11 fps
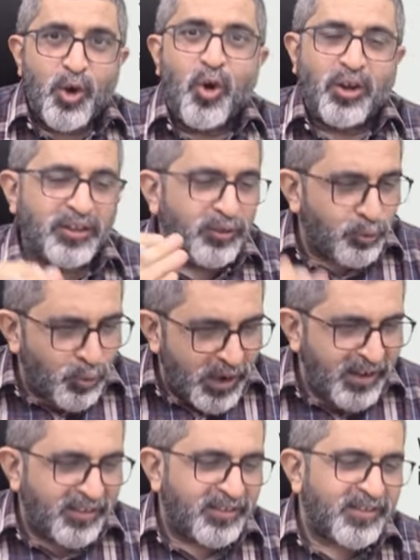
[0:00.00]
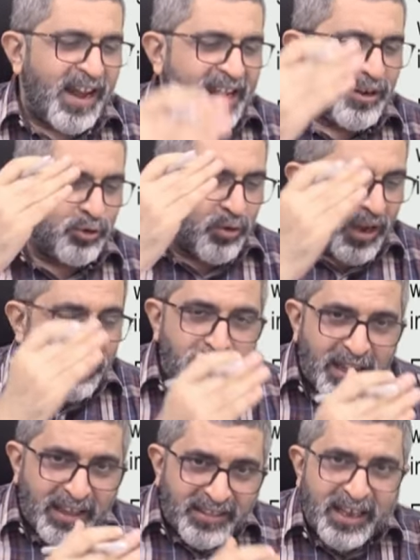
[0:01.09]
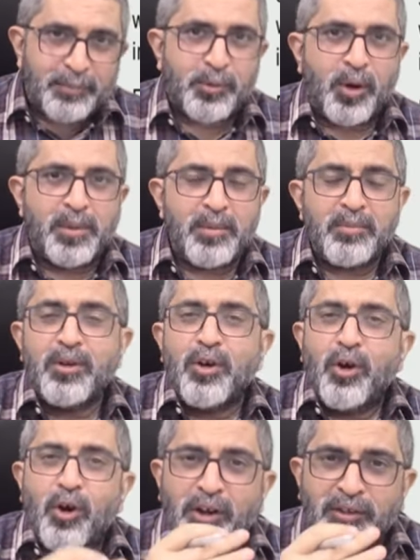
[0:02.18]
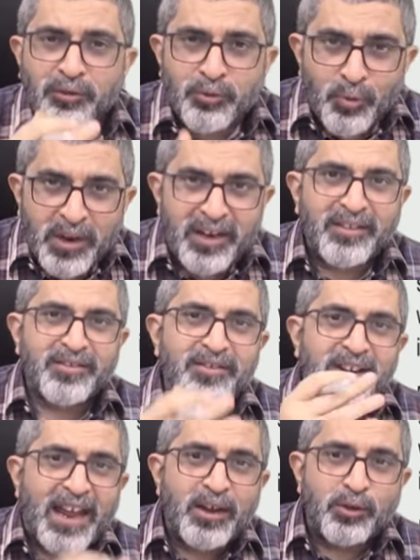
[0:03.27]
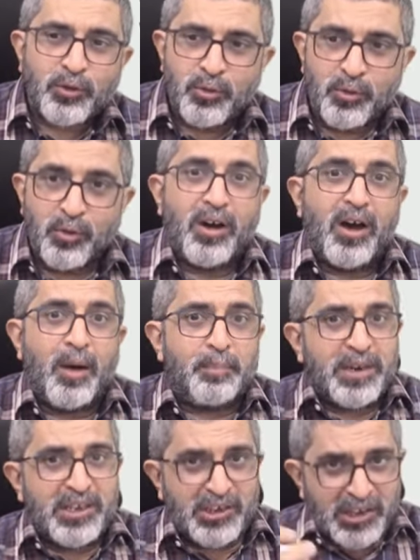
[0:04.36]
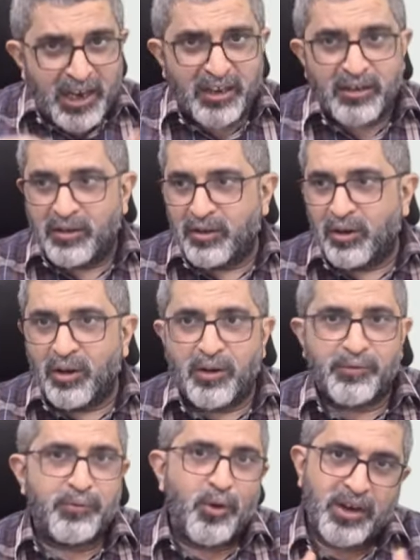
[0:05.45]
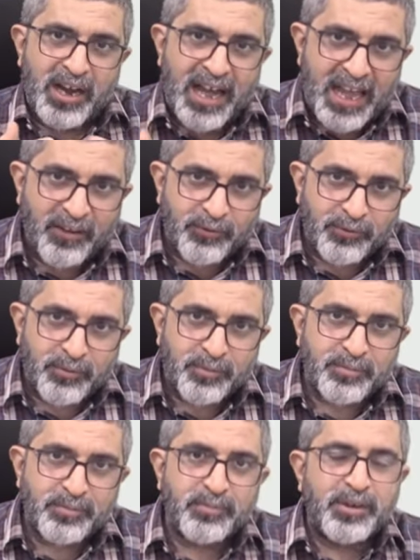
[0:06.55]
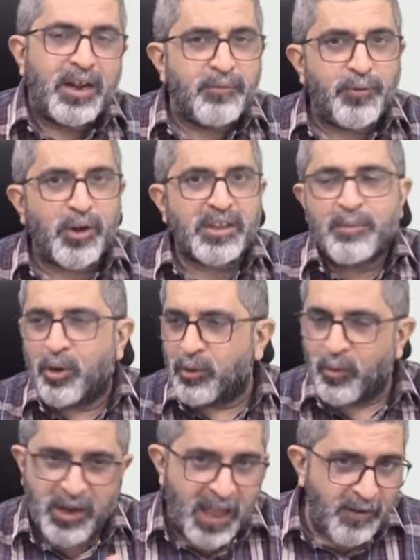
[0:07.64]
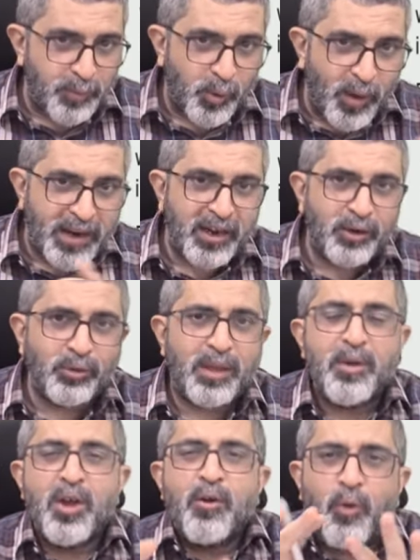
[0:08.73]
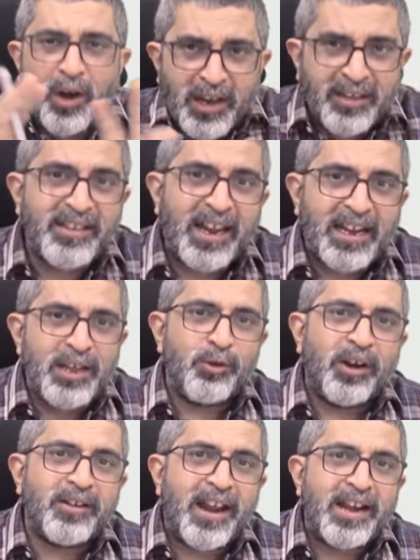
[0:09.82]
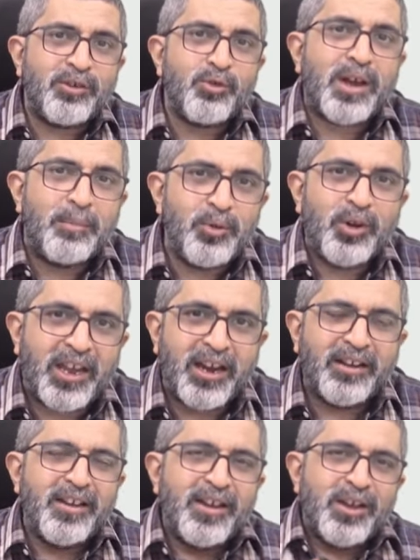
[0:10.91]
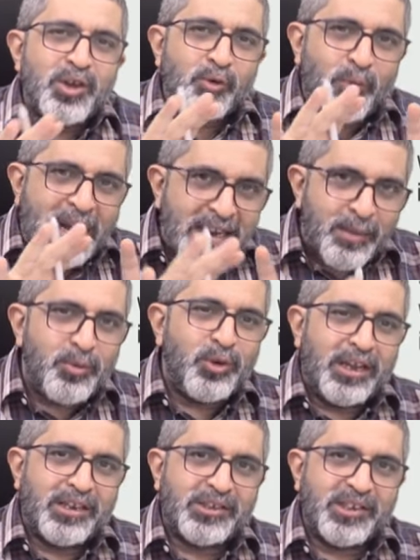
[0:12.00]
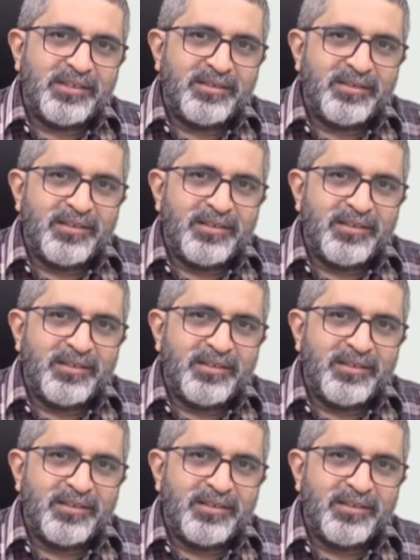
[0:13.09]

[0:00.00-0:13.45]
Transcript: or the student is trying to convey their problem or a student is trying to appreciate of what I have done for them or what I have provided to them. What exactly you are trying to communicate, your one communication